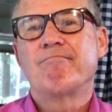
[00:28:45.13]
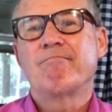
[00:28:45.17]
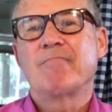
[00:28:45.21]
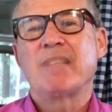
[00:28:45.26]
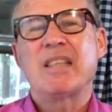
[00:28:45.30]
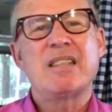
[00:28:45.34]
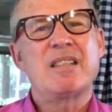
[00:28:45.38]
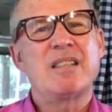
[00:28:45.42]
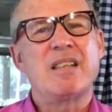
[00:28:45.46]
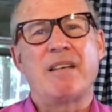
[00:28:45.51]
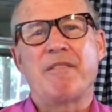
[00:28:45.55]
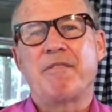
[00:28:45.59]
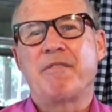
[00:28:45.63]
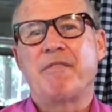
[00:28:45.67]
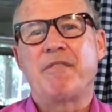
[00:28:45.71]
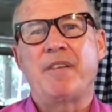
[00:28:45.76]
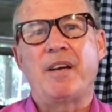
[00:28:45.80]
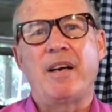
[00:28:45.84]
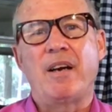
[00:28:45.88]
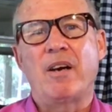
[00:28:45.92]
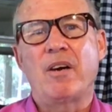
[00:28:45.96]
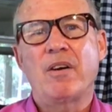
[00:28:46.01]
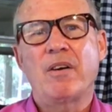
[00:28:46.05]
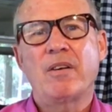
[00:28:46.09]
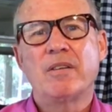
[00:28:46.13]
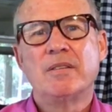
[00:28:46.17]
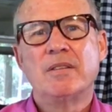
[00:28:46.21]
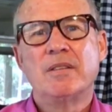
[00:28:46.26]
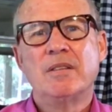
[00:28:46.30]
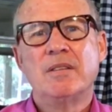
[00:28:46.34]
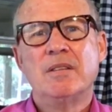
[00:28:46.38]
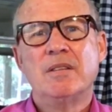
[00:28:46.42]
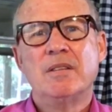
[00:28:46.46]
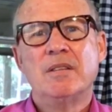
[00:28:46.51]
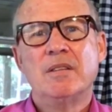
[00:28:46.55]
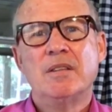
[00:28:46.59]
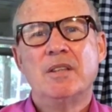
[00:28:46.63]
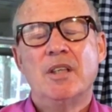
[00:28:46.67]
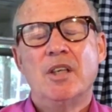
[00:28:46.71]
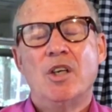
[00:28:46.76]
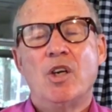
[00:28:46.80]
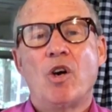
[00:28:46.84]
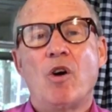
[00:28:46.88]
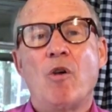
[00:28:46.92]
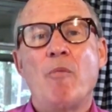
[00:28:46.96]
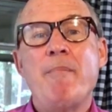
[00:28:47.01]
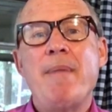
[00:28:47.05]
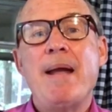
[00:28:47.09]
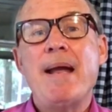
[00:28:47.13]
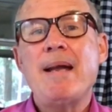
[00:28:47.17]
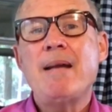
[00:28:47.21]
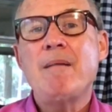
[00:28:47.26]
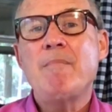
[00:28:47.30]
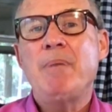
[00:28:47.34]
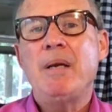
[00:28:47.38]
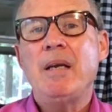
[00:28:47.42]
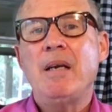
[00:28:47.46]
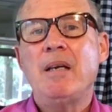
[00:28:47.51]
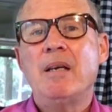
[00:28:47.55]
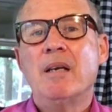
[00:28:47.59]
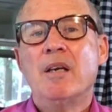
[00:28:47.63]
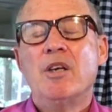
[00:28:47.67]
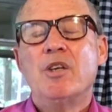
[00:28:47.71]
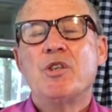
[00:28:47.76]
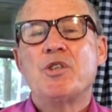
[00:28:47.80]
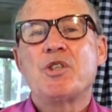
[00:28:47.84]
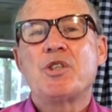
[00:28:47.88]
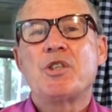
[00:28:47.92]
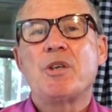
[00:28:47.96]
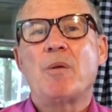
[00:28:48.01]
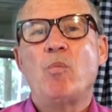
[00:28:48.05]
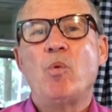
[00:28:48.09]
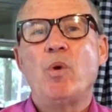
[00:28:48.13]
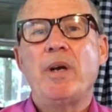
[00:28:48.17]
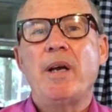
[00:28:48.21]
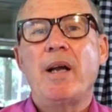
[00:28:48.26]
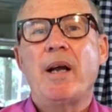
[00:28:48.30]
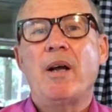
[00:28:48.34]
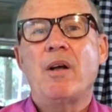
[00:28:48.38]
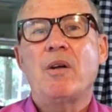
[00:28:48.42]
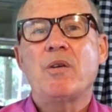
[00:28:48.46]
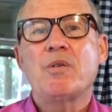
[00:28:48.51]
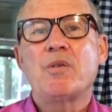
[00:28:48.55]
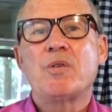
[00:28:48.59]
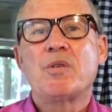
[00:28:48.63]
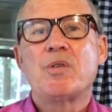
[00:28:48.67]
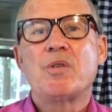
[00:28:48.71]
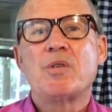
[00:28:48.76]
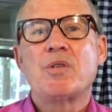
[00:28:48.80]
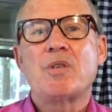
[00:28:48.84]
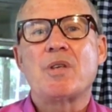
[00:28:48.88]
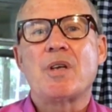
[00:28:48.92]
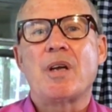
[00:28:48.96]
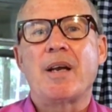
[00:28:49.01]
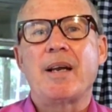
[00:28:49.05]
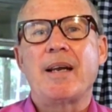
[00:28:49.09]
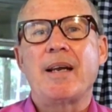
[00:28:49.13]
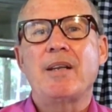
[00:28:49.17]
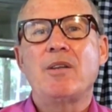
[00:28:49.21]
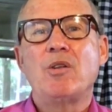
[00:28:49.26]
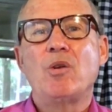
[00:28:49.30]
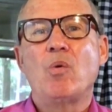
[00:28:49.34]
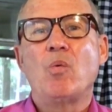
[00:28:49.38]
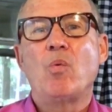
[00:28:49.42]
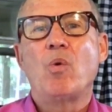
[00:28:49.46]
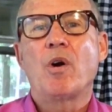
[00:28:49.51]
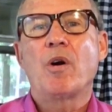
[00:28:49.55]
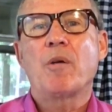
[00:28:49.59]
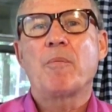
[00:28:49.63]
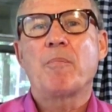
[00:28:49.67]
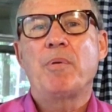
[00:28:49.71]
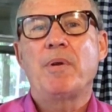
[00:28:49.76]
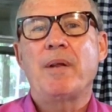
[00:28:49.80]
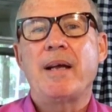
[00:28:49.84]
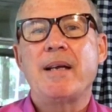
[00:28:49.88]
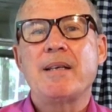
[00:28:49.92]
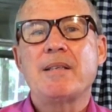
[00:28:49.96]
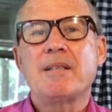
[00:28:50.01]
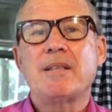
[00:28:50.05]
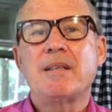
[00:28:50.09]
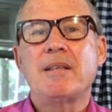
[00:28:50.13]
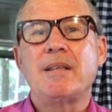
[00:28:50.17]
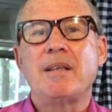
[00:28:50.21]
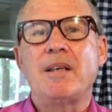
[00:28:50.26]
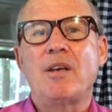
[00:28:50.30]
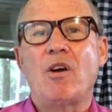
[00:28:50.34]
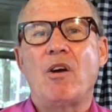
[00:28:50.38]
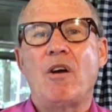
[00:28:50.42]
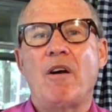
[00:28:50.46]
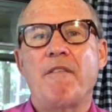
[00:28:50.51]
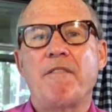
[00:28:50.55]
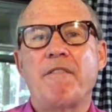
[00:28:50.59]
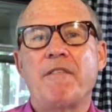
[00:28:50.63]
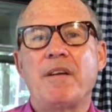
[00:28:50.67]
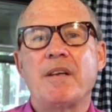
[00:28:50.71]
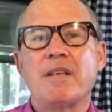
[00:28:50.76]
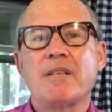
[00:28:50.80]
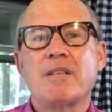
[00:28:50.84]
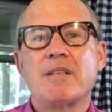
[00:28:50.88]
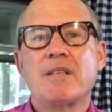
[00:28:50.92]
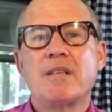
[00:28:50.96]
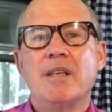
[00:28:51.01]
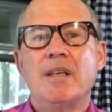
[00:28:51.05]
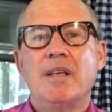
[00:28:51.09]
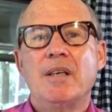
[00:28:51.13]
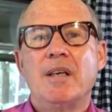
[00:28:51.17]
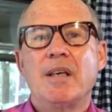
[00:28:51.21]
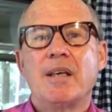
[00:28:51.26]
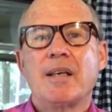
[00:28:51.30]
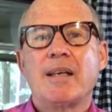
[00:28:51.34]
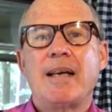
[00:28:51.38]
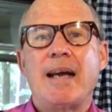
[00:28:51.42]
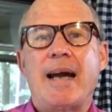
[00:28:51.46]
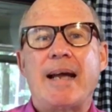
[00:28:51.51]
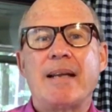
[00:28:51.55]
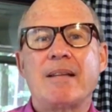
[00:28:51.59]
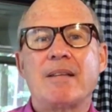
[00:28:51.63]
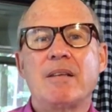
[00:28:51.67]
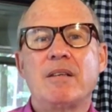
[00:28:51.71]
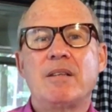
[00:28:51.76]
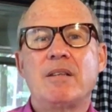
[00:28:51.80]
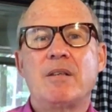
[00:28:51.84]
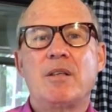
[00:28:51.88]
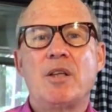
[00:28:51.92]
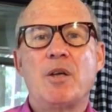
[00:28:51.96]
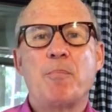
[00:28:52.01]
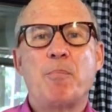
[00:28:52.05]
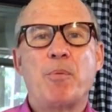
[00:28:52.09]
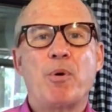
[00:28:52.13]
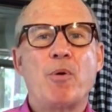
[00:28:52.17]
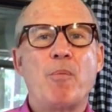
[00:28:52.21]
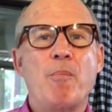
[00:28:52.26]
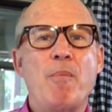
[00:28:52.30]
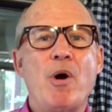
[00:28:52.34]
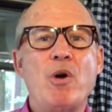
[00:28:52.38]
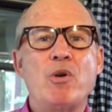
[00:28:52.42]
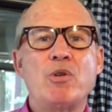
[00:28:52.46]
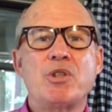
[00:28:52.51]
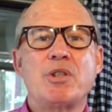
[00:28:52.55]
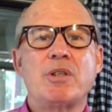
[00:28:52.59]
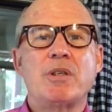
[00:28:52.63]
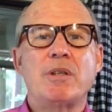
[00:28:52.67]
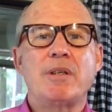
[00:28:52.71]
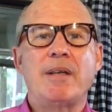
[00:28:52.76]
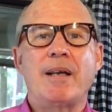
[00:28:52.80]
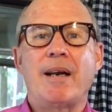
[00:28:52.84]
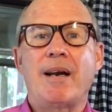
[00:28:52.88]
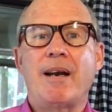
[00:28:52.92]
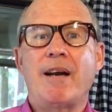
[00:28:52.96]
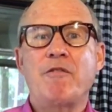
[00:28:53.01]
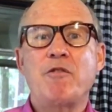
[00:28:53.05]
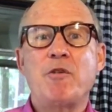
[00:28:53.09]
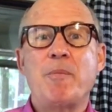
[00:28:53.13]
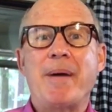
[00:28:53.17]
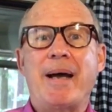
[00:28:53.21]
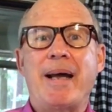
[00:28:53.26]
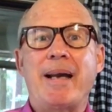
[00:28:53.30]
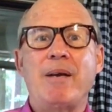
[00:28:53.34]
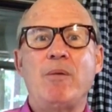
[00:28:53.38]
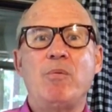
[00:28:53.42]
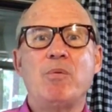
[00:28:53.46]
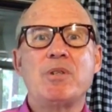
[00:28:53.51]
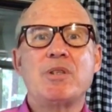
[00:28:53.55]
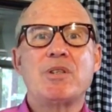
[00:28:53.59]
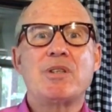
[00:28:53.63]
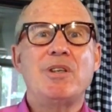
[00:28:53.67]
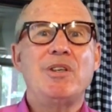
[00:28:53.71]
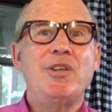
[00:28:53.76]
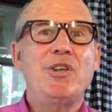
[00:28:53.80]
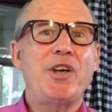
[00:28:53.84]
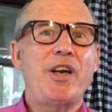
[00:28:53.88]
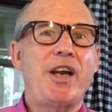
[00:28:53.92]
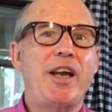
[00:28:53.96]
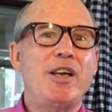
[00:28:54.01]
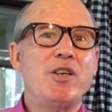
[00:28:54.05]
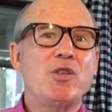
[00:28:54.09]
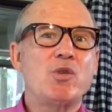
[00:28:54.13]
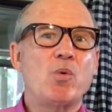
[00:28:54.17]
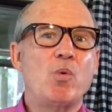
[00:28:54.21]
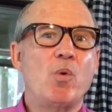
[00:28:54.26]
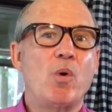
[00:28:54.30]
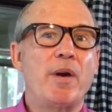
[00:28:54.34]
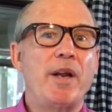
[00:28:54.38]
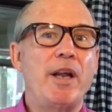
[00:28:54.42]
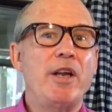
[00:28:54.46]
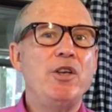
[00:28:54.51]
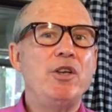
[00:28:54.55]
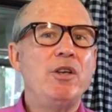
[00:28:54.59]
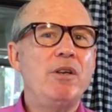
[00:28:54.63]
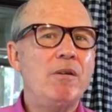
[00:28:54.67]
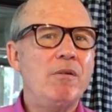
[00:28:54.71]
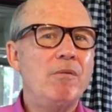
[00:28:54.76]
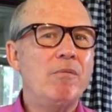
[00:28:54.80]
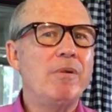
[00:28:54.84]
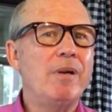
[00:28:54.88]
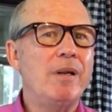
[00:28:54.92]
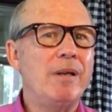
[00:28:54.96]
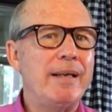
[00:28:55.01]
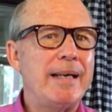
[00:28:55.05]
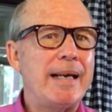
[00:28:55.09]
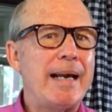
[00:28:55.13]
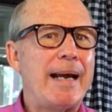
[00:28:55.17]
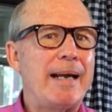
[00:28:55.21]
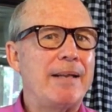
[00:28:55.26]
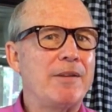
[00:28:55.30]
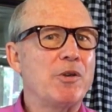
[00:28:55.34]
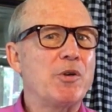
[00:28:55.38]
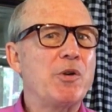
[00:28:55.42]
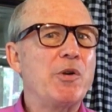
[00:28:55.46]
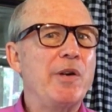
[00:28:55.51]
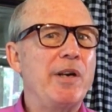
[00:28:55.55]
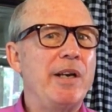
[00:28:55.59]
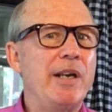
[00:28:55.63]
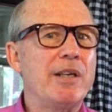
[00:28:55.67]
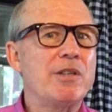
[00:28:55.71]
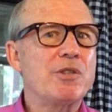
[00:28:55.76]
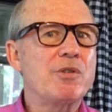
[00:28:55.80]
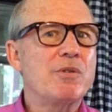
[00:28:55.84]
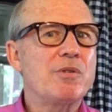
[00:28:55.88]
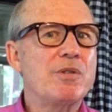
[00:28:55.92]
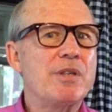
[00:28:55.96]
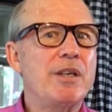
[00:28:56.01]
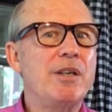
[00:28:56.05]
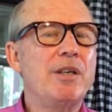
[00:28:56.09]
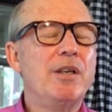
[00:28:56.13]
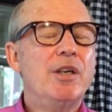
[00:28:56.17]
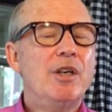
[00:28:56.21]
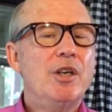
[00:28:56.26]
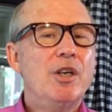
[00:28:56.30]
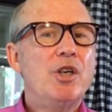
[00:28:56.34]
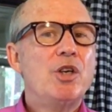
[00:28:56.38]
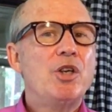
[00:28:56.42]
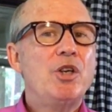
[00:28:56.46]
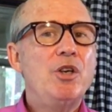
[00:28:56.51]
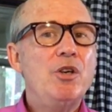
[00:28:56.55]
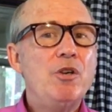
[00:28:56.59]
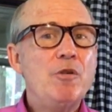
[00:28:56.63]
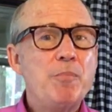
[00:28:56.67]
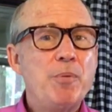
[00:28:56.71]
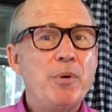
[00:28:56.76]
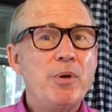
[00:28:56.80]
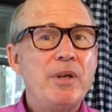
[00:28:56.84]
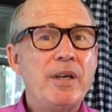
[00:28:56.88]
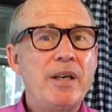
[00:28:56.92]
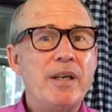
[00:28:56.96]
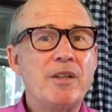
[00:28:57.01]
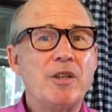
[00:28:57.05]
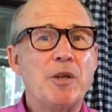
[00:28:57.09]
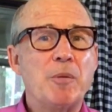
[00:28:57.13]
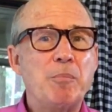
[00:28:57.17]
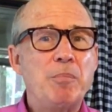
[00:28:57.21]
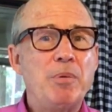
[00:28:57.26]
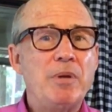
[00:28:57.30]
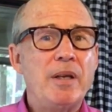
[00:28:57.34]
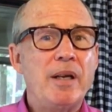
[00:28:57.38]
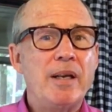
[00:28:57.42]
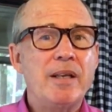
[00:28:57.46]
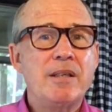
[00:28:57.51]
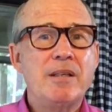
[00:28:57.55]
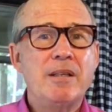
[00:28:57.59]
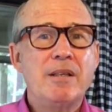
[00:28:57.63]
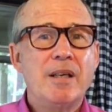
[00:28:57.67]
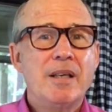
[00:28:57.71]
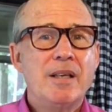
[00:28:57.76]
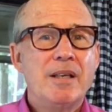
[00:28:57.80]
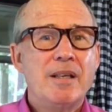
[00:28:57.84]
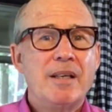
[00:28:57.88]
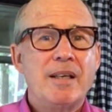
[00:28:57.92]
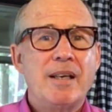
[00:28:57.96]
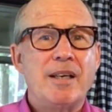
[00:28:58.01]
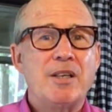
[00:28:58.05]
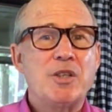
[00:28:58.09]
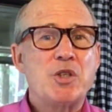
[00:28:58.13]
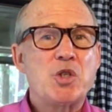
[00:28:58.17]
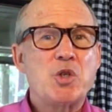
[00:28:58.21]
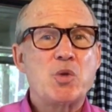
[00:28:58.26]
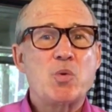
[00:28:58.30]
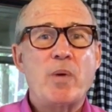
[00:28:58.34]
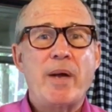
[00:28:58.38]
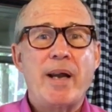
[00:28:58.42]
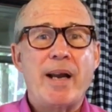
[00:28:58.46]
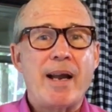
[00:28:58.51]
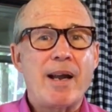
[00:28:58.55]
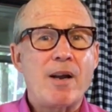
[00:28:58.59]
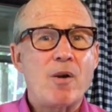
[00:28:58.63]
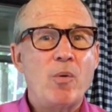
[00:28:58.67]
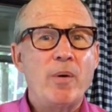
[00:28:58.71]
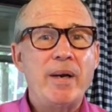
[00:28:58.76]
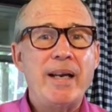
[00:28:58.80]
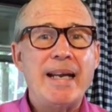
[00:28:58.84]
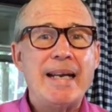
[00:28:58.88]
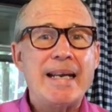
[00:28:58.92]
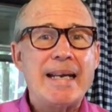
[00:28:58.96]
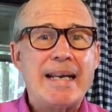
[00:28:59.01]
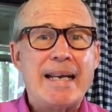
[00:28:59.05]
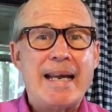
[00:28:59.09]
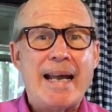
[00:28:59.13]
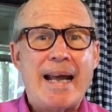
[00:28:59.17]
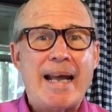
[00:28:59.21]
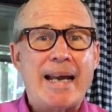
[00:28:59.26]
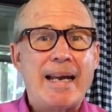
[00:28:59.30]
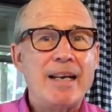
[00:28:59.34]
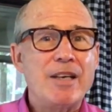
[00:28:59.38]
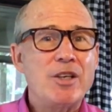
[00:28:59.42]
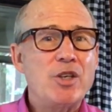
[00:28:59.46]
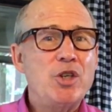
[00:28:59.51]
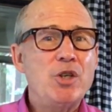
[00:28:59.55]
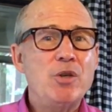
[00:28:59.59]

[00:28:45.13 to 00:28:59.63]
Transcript: That's not fair. Or maybe someone else uh, in the workplace, in the office, got the, the promotion that everybody was looking toward, and you really had the credentials, and you put in the blood and sweat equity to get it.